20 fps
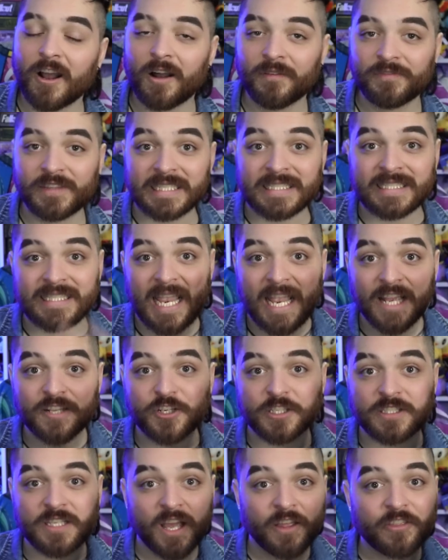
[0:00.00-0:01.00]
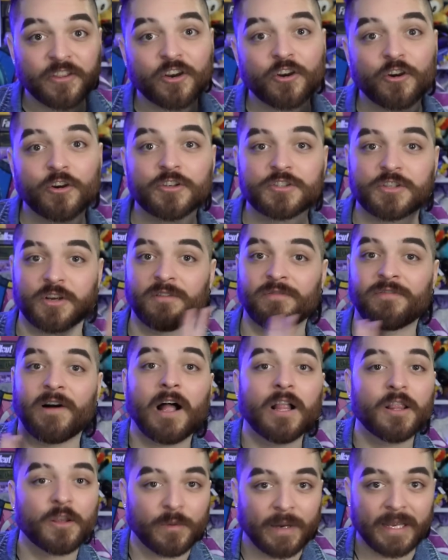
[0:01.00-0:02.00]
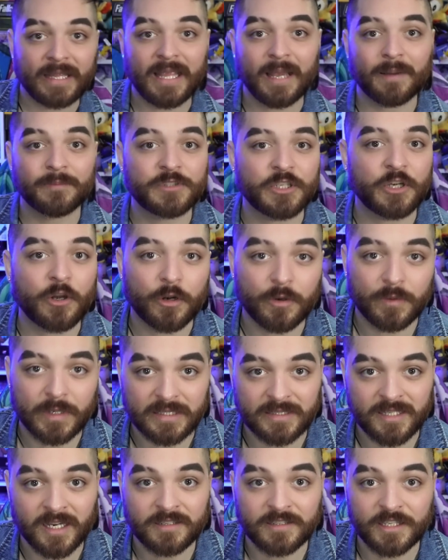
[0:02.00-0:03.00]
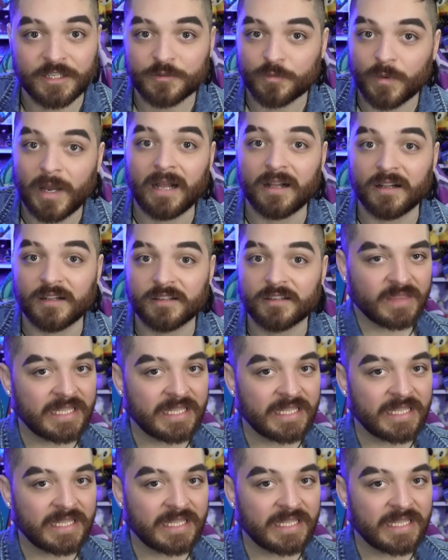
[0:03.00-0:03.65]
off the stage as the other girls are following them to go to Untucked as well.